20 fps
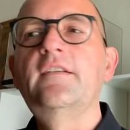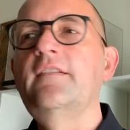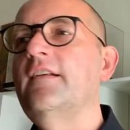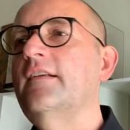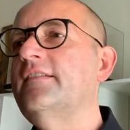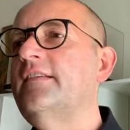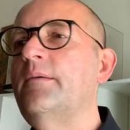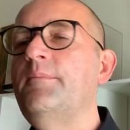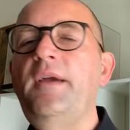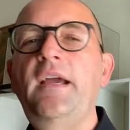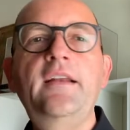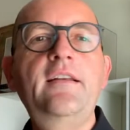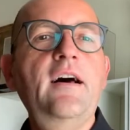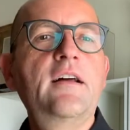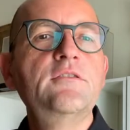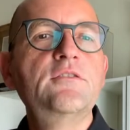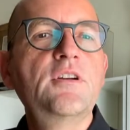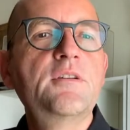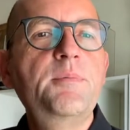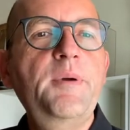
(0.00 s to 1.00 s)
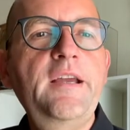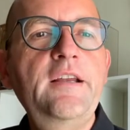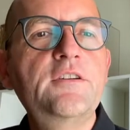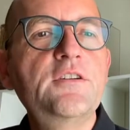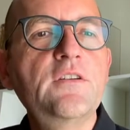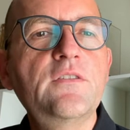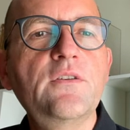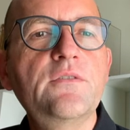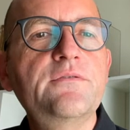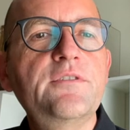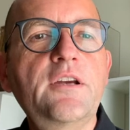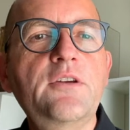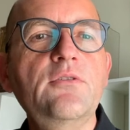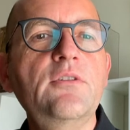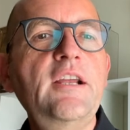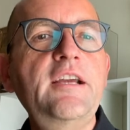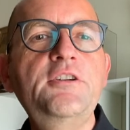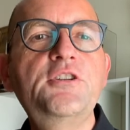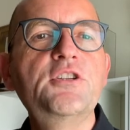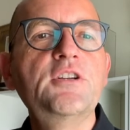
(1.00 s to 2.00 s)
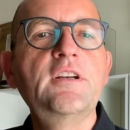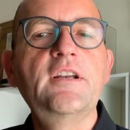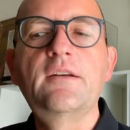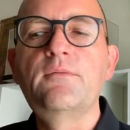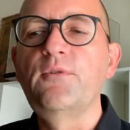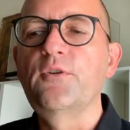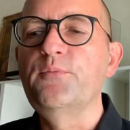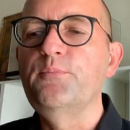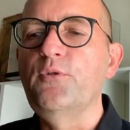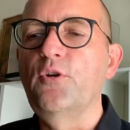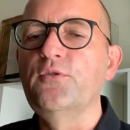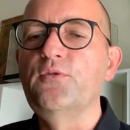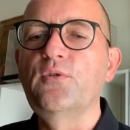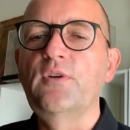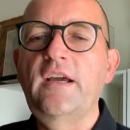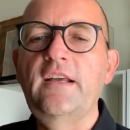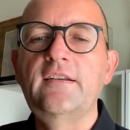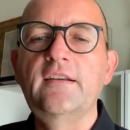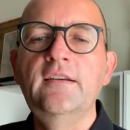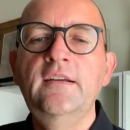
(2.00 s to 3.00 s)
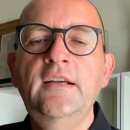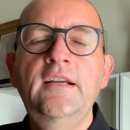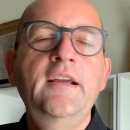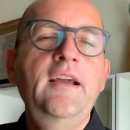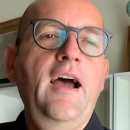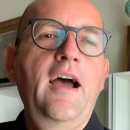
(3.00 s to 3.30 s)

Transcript: It's like some 800 pages of regulation that was brought together.